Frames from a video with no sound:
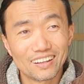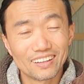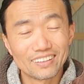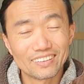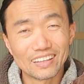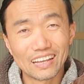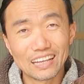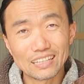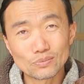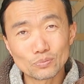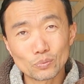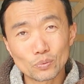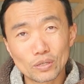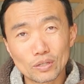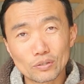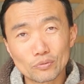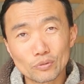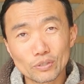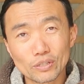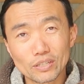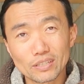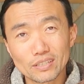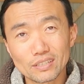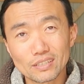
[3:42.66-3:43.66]
that's when it
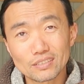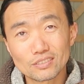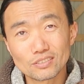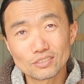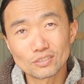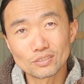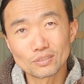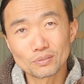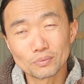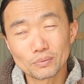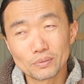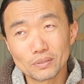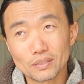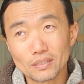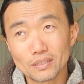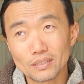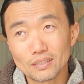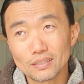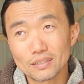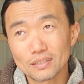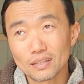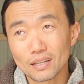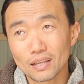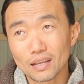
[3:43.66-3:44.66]
really hits you, when
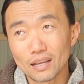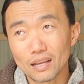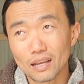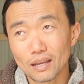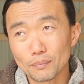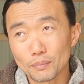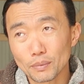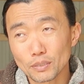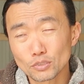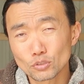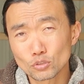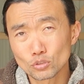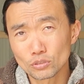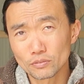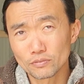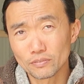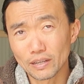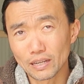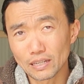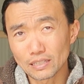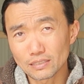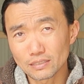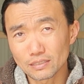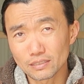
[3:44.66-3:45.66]
how much you've
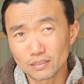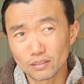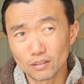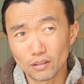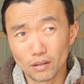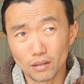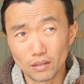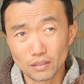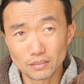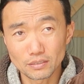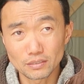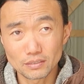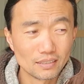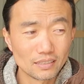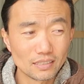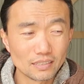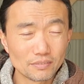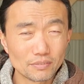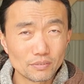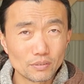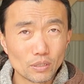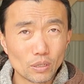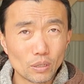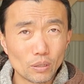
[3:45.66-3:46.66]
actually lost.
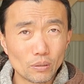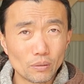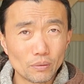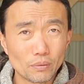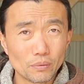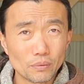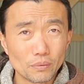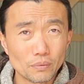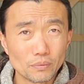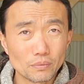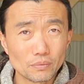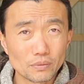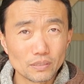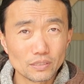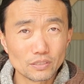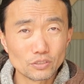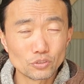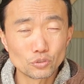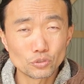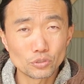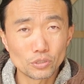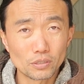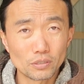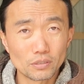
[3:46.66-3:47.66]
Even though the
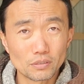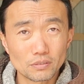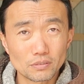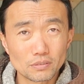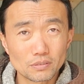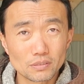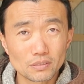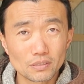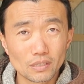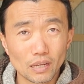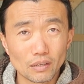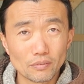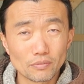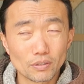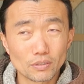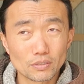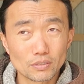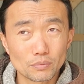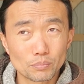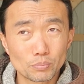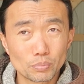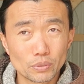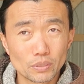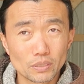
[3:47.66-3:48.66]
insurance gave us
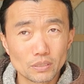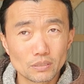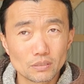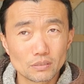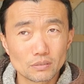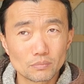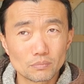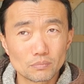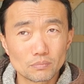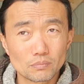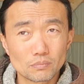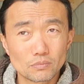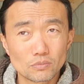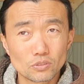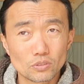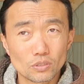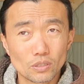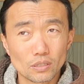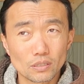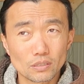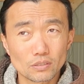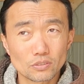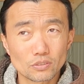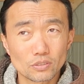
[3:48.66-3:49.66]
a pretty good
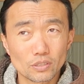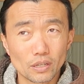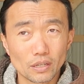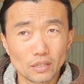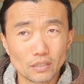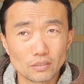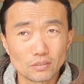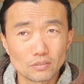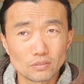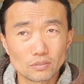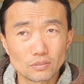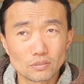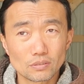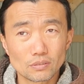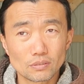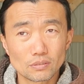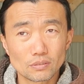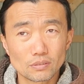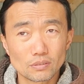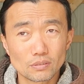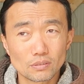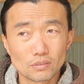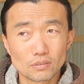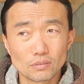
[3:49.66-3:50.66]
chunk of change
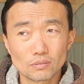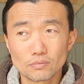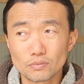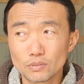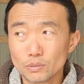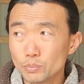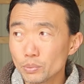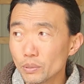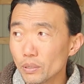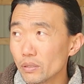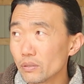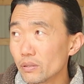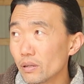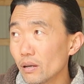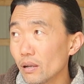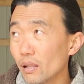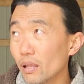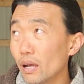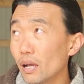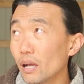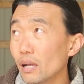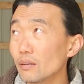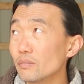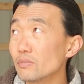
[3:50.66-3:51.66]
to rebuild our
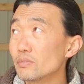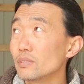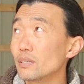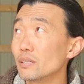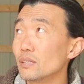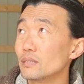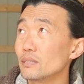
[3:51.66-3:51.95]
lives, and